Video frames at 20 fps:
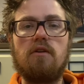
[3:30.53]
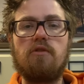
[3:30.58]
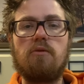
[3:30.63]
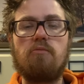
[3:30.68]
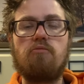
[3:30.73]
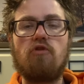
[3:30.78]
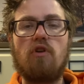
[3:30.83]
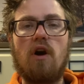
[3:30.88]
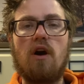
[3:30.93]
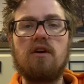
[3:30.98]

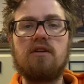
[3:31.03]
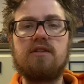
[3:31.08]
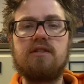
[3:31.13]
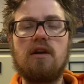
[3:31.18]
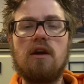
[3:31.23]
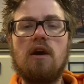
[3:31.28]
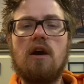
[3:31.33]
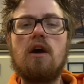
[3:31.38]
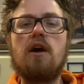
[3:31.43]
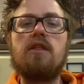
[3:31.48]
product.
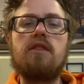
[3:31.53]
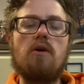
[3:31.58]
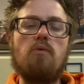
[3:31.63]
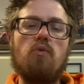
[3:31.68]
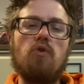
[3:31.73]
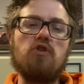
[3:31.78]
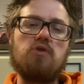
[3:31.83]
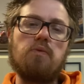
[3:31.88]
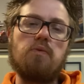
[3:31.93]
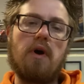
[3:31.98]
There
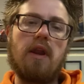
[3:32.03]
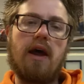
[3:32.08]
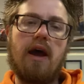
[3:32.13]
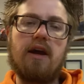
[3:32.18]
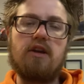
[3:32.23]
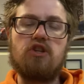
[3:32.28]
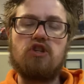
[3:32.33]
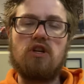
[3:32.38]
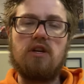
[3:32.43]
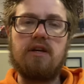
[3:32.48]
was one
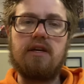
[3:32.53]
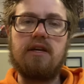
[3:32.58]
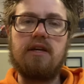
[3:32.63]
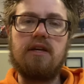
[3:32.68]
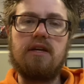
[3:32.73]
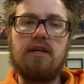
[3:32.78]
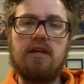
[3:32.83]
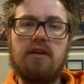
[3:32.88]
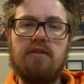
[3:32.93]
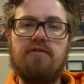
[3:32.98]

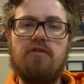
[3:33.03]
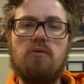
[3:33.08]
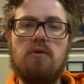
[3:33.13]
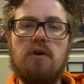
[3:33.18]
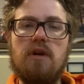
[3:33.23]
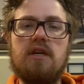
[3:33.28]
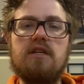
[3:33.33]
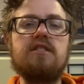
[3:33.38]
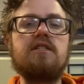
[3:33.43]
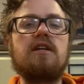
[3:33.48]
actually a few
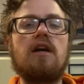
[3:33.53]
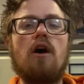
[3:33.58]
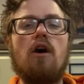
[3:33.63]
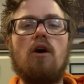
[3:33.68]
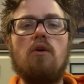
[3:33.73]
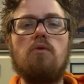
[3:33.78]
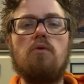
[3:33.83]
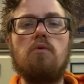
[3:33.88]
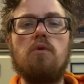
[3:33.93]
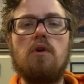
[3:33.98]
years
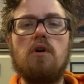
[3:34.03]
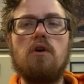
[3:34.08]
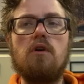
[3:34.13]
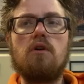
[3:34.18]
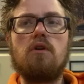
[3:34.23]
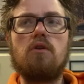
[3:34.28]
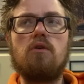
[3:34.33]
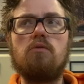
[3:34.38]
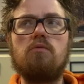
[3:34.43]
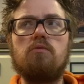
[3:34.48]
ago
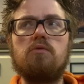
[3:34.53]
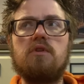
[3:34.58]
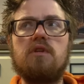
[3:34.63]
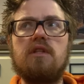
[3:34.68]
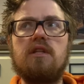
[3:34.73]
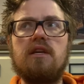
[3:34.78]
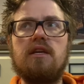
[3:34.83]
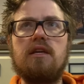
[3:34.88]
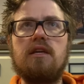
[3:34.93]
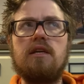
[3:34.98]
called
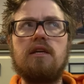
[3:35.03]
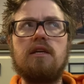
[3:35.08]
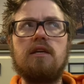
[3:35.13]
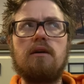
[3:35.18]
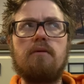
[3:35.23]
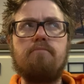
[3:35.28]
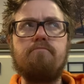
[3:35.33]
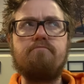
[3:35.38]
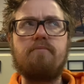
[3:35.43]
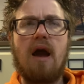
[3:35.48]
the
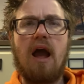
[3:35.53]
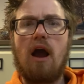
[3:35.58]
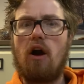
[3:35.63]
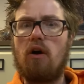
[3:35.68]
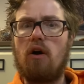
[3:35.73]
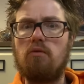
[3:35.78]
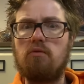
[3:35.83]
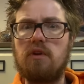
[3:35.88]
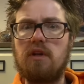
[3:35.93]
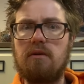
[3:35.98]
matte
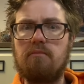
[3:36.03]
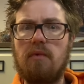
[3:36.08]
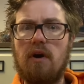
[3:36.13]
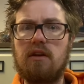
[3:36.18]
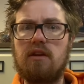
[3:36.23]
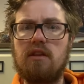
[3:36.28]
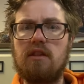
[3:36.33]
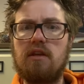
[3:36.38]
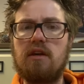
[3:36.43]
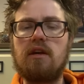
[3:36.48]
holding
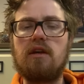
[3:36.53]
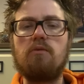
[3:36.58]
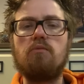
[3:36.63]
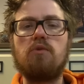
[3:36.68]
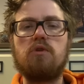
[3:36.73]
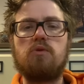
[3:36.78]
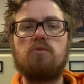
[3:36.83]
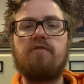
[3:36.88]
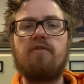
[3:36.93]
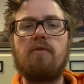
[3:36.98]
mud, I think it
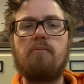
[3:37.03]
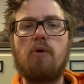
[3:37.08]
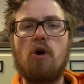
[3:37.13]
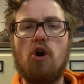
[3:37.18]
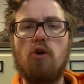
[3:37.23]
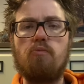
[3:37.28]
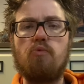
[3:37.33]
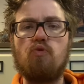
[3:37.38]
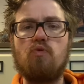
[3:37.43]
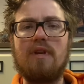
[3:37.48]
was, with a
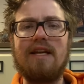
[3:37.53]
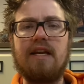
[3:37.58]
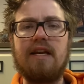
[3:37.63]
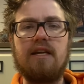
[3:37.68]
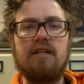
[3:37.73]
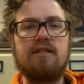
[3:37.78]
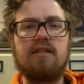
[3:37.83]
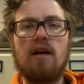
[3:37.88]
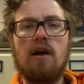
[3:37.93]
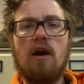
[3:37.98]
purple
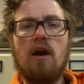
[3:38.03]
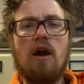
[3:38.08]
lid,